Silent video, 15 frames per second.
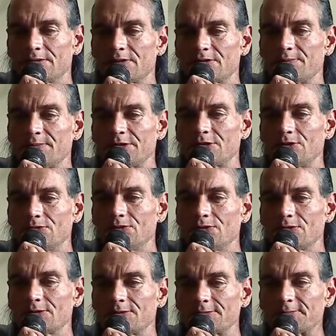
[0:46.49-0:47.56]
Some issues.
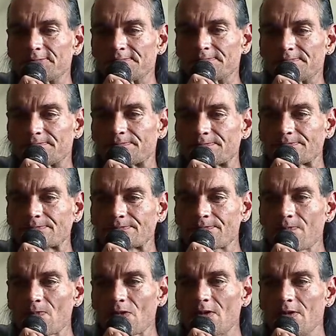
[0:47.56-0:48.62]

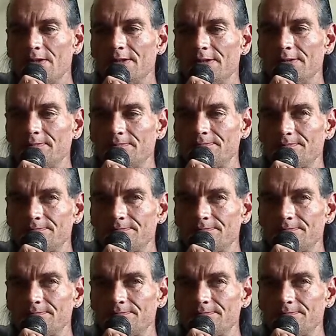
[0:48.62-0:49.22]
Um,